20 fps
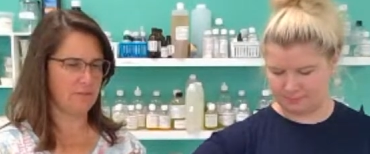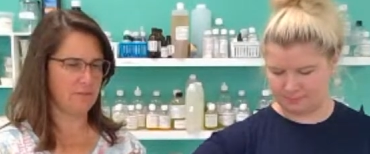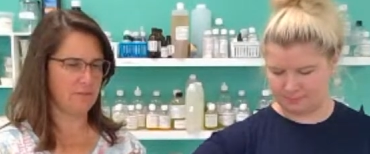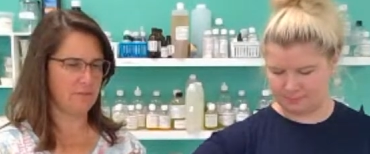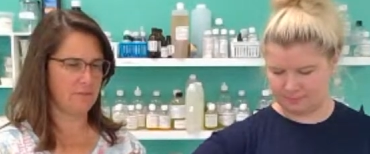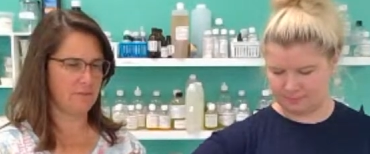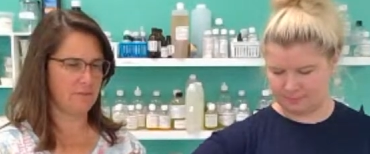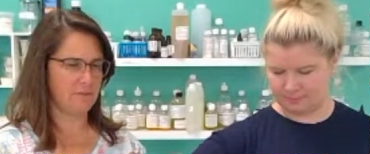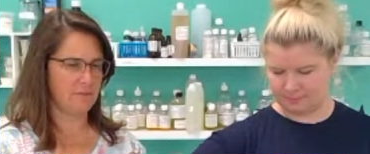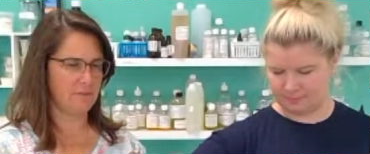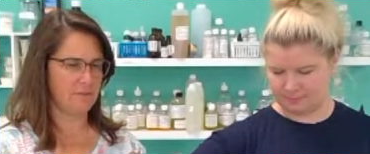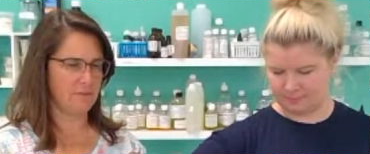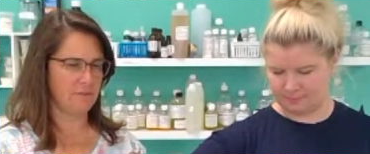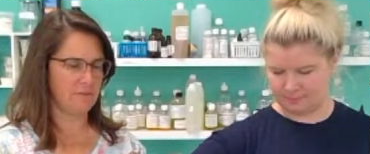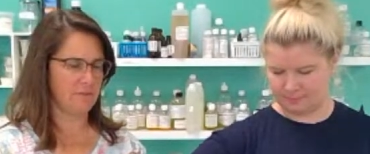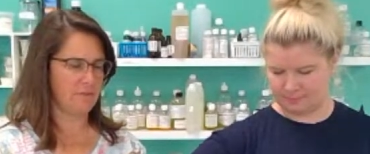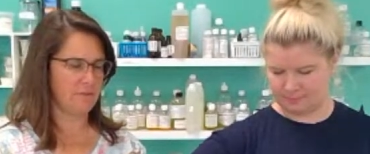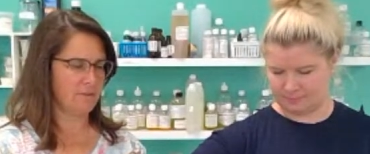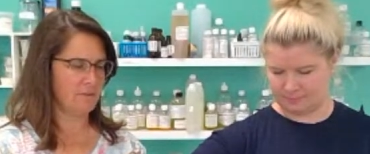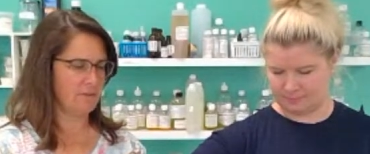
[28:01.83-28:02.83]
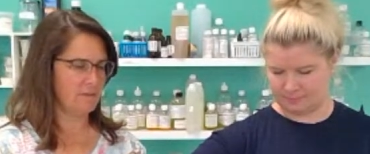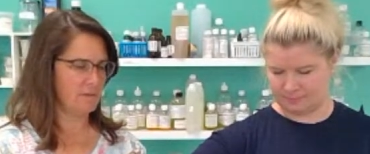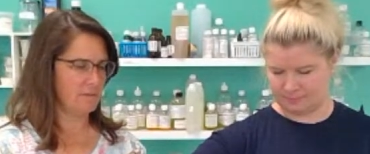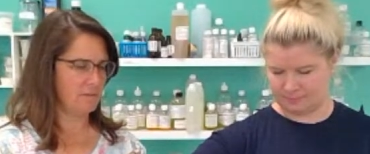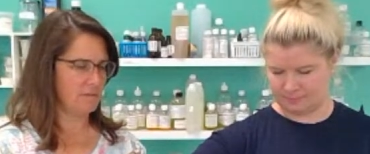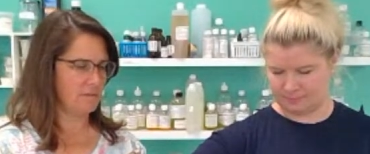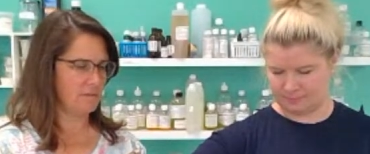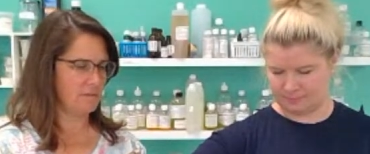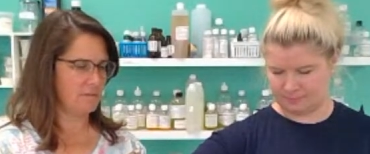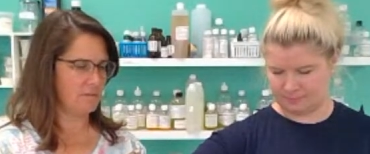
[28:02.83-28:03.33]

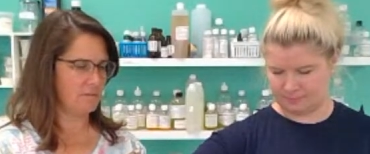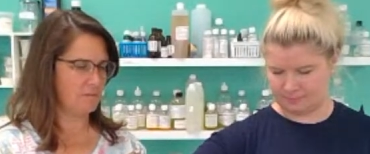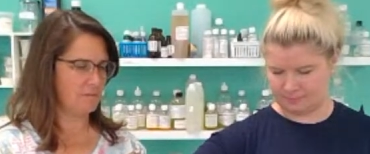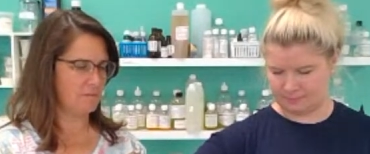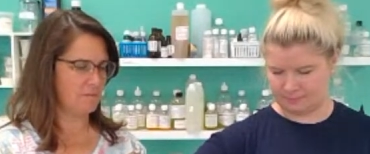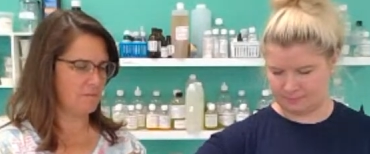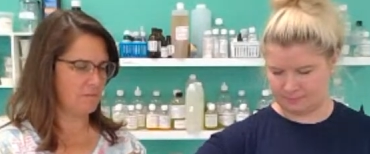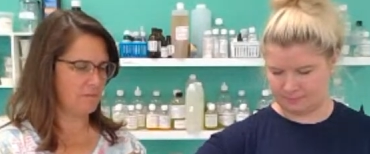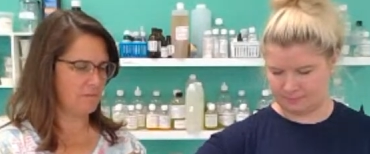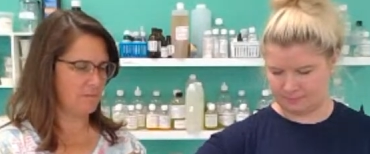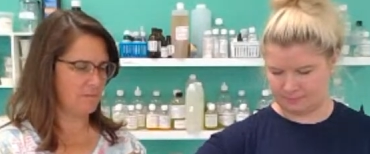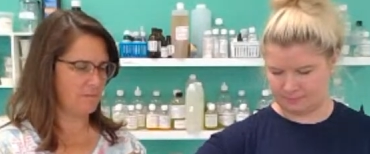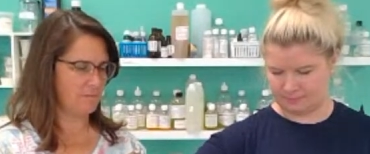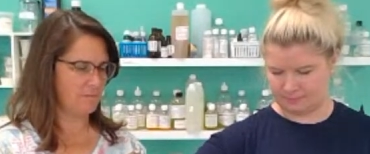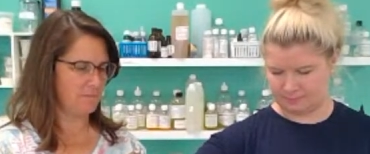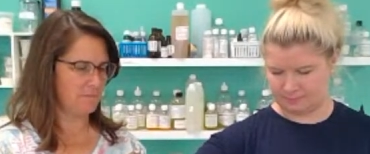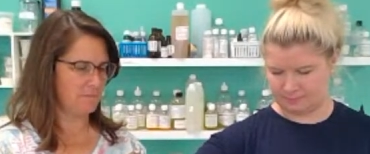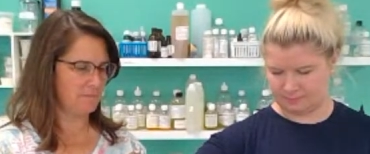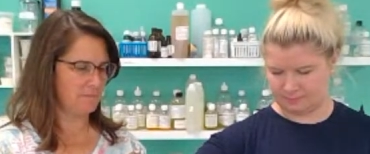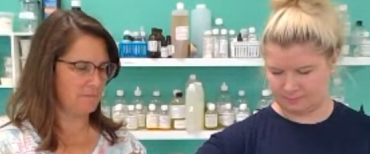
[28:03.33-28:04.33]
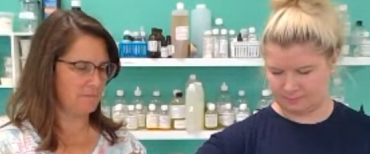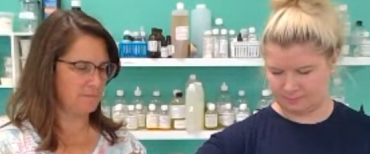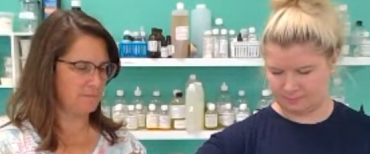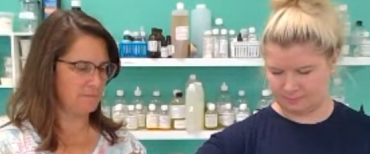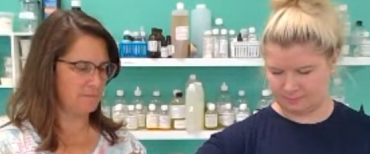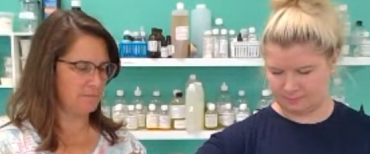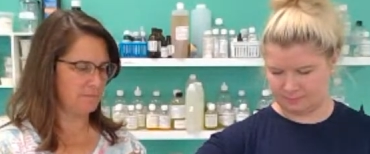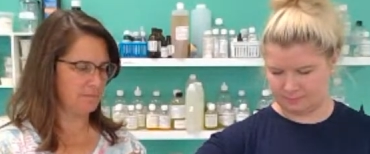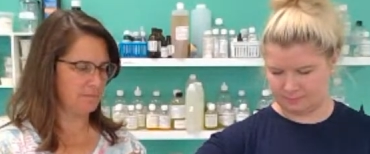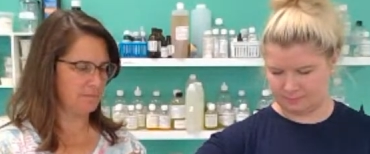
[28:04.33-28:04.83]

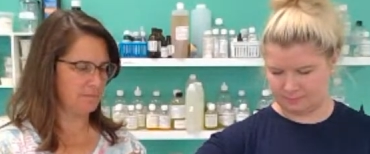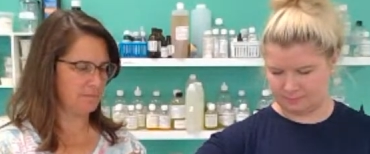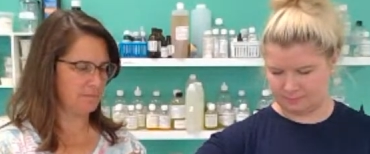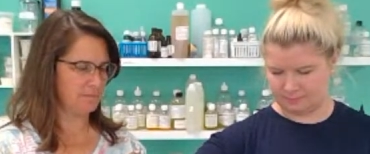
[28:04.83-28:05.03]
Nobody speaks.